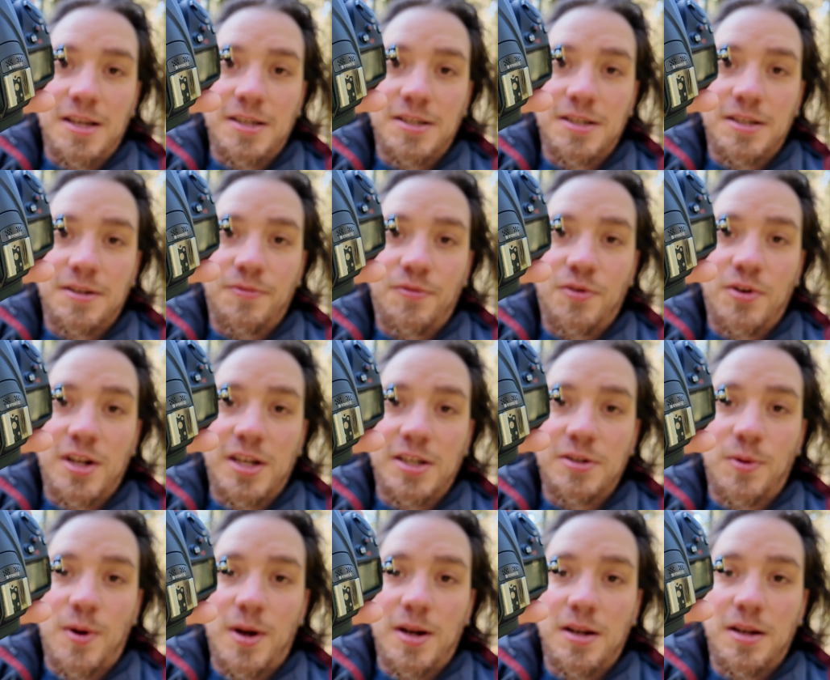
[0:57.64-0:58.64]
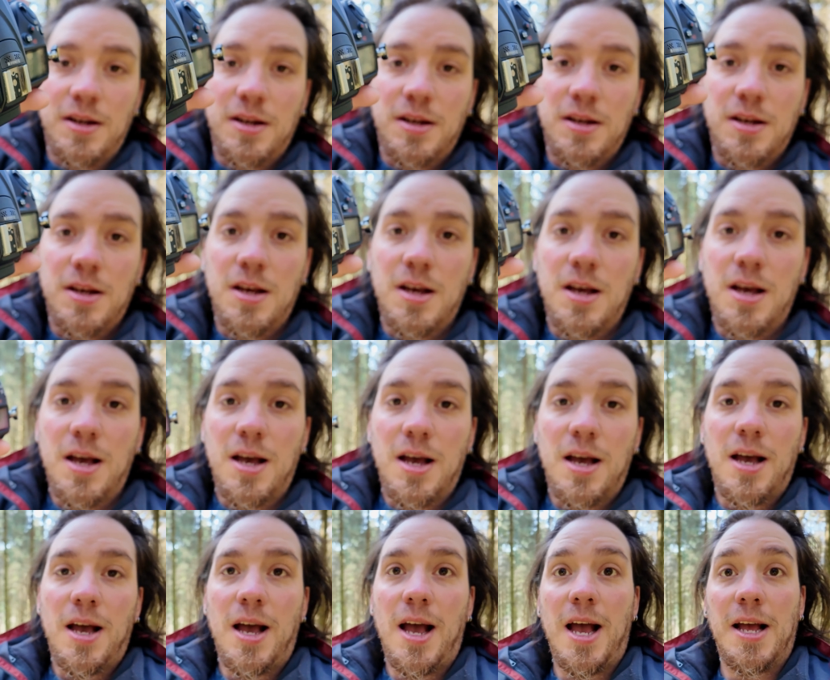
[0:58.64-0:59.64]
S for this one,
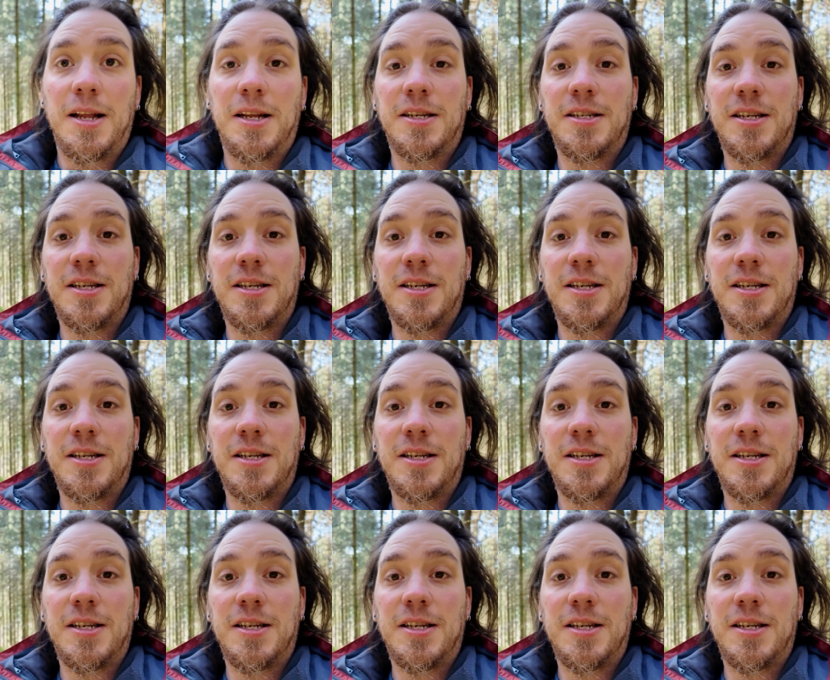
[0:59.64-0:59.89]
and